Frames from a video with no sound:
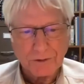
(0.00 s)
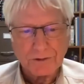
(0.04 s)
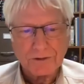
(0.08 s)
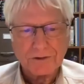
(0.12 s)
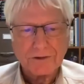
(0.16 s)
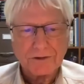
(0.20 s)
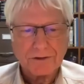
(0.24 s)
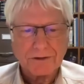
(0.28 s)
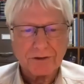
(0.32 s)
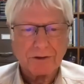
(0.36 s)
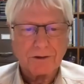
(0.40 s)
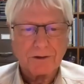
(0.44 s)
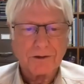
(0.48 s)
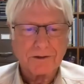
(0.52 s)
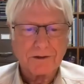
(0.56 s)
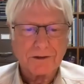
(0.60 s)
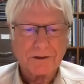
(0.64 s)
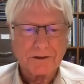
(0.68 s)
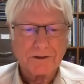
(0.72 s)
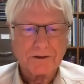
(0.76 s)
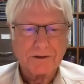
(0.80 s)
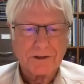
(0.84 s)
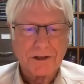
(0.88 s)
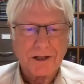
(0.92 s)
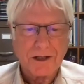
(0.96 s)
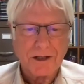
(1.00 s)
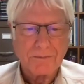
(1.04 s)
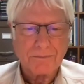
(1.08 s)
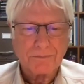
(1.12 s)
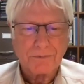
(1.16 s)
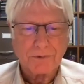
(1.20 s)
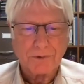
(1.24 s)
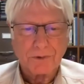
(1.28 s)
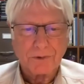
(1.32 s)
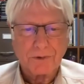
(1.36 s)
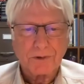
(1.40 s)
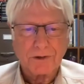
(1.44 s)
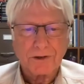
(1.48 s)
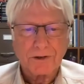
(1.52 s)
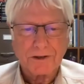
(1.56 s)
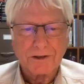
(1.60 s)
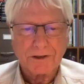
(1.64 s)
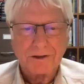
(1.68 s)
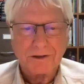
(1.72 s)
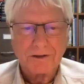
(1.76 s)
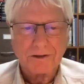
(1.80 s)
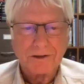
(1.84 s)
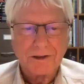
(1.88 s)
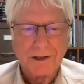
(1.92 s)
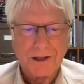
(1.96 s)
it's still in good shape or
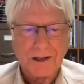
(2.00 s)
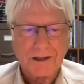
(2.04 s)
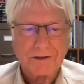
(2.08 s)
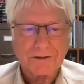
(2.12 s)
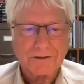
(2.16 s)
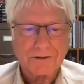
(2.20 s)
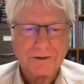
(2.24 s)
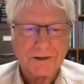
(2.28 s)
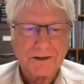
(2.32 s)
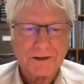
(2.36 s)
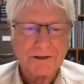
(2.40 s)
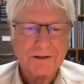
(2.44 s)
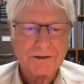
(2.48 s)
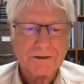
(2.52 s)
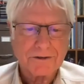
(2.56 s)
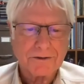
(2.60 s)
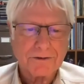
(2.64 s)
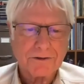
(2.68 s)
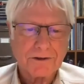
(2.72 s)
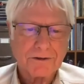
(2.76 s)
kill it kindly and in,